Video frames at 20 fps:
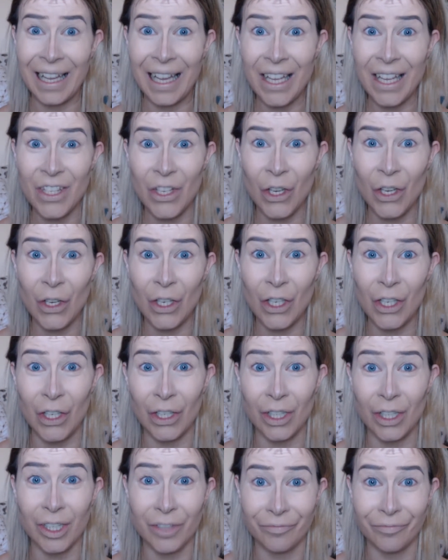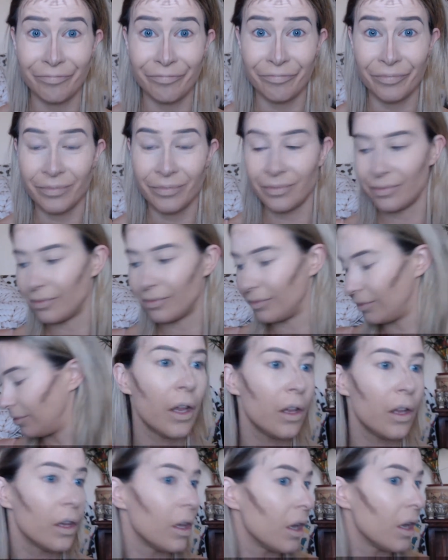It's a good look. I
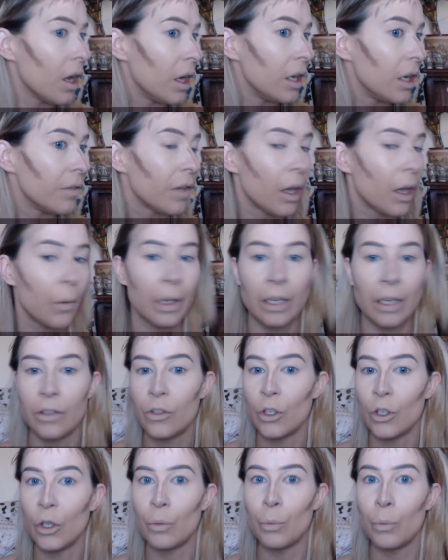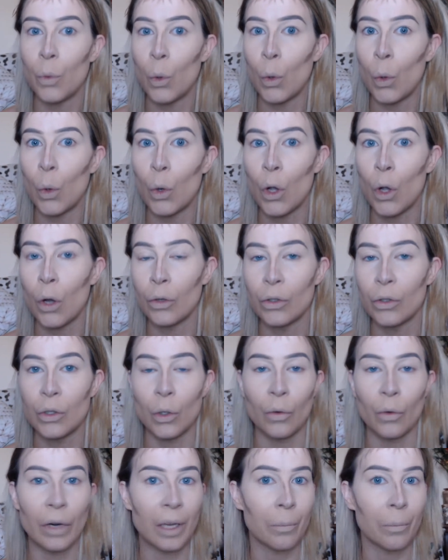know you can kind of go in and do more
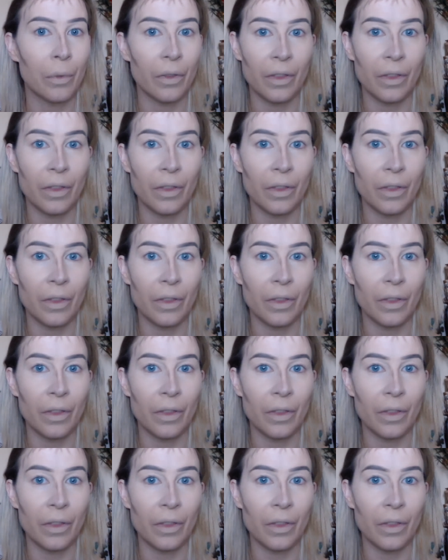contouring,